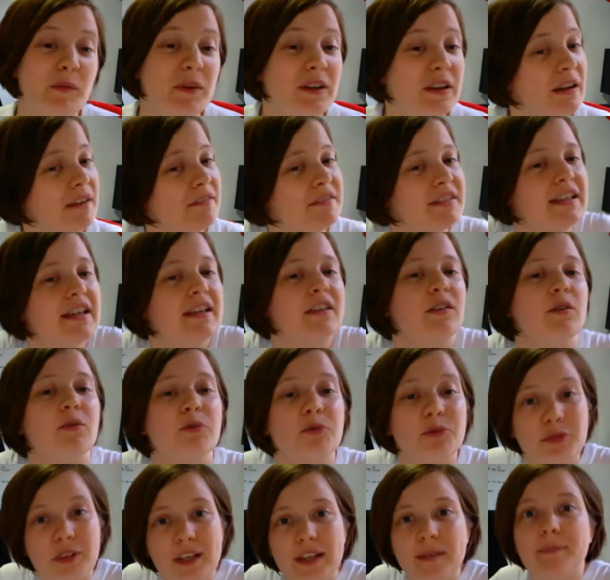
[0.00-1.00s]
we'd love to get your
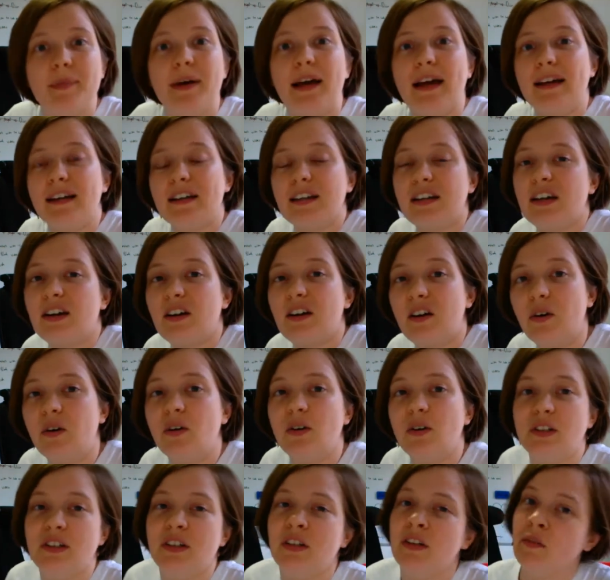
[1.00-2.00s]
feedback
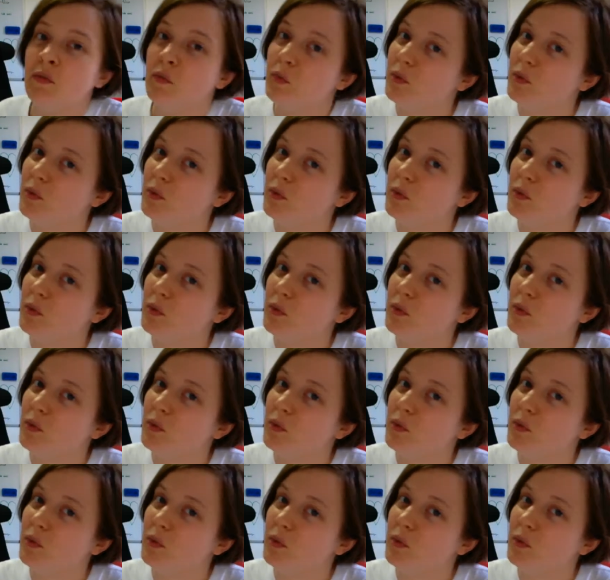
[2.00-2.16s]
on